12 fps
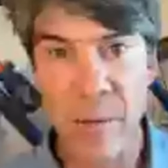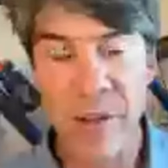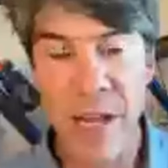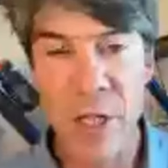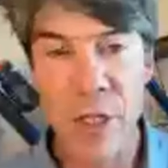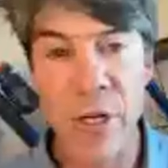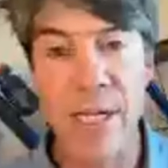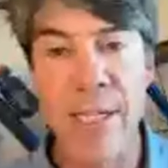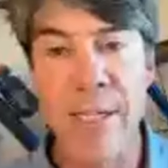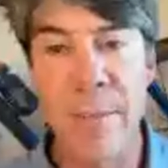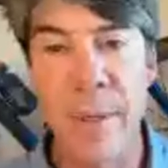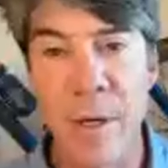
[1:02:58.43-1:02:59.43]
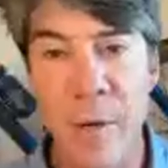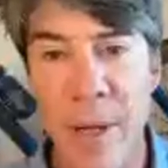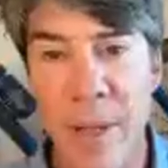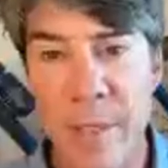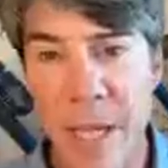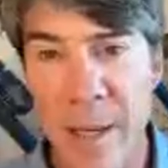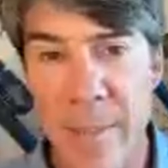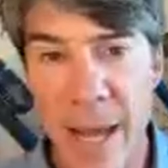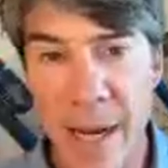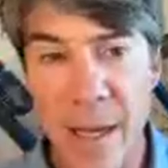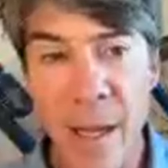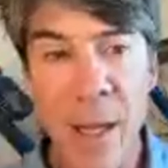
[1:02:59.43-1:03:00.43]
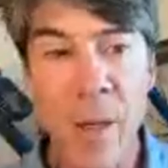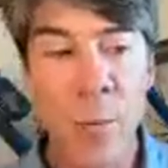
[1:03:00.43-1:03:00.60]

We've got a training tip on our website about it.